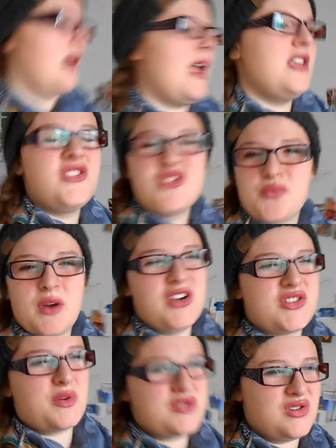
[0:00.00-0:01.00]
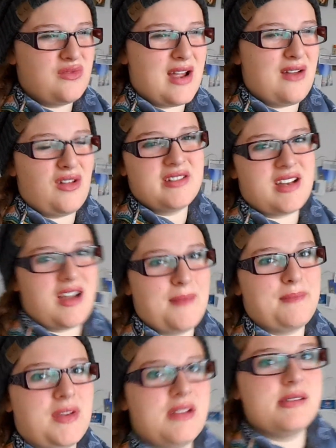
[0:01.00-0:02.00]
And you can just wear your sweatshirt around all the
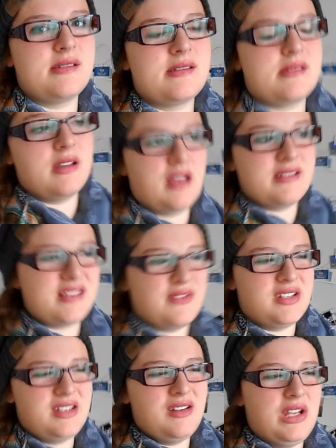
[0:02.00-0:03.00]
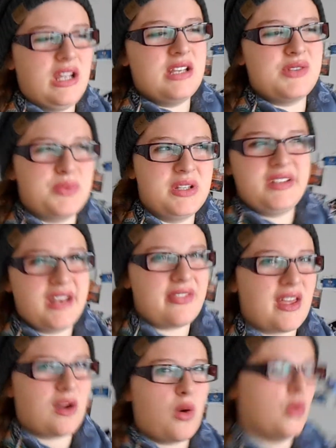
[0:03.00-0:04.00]
time, because 70 is really not that